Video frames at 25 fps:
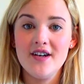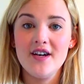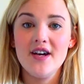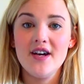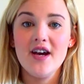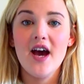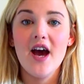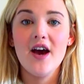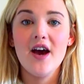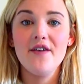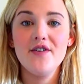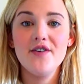
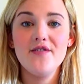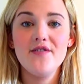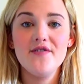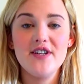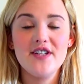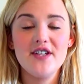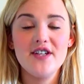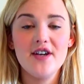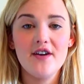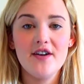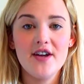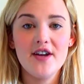Having
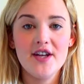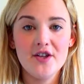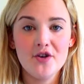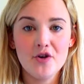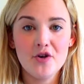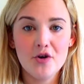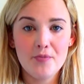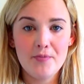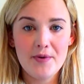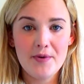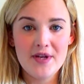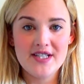video in your
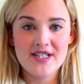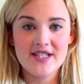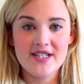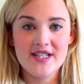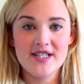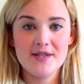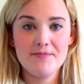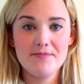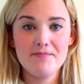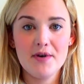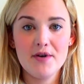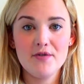business
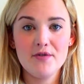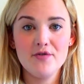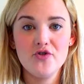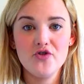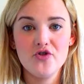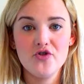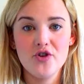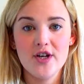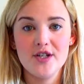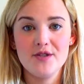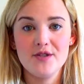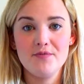builds
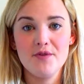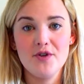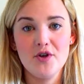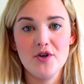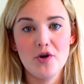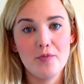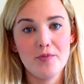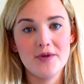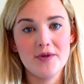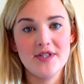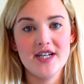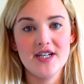trust with your
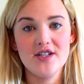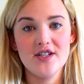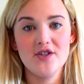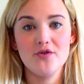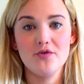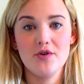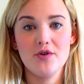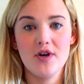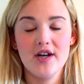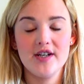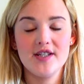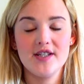potential
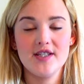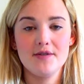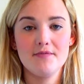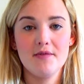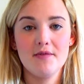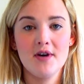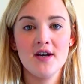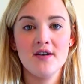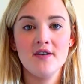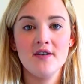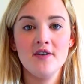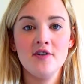customer,
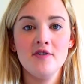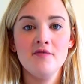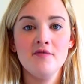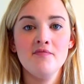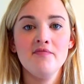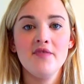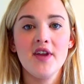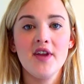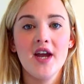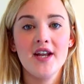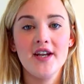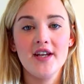
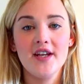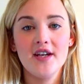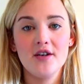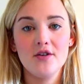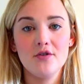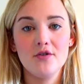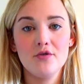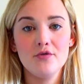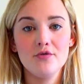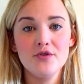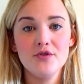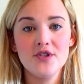and it can
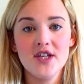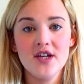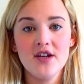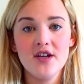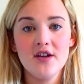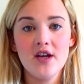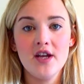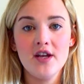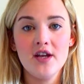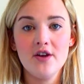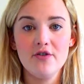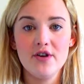also
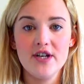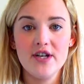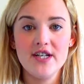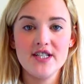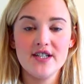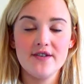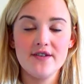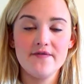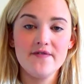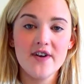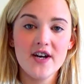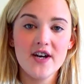increase
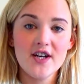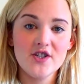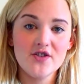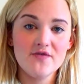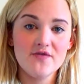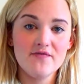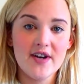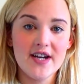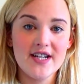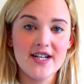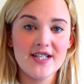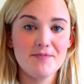conversion
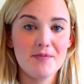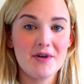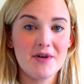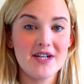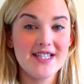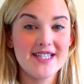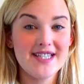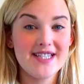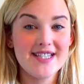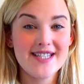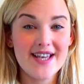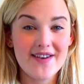rates by
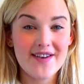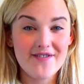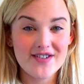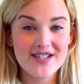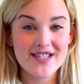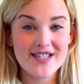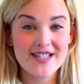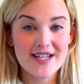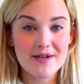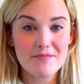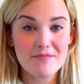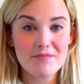
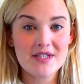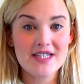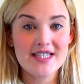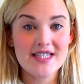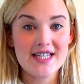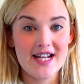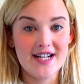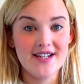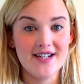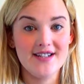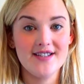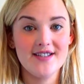70%.
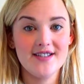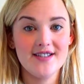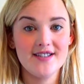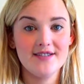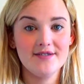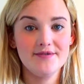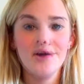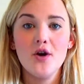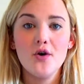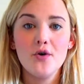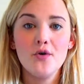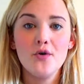
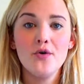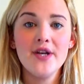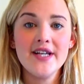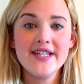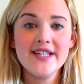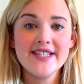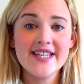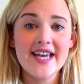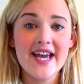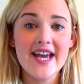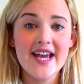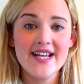All
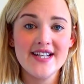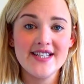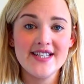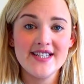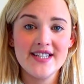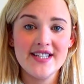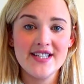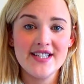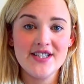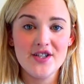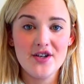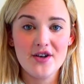it takes
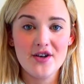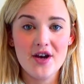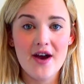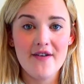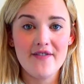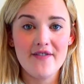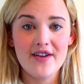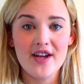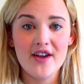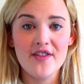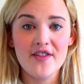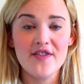is you
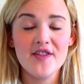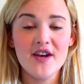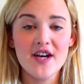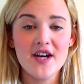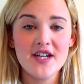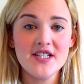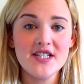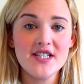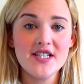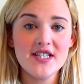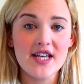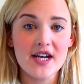having a
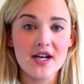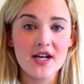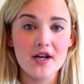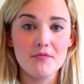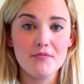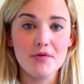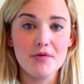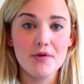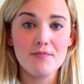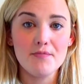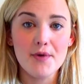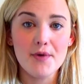
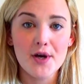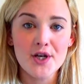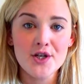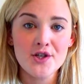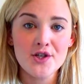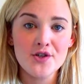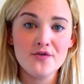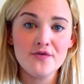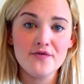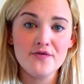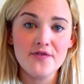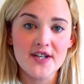30-second
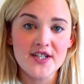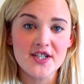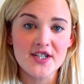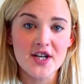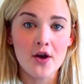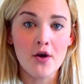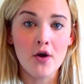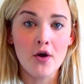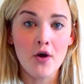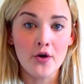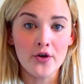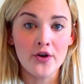promotional
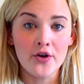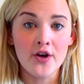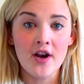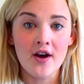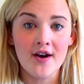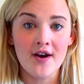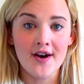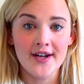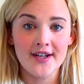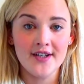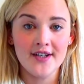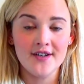video
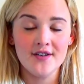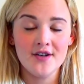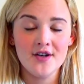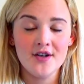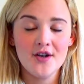online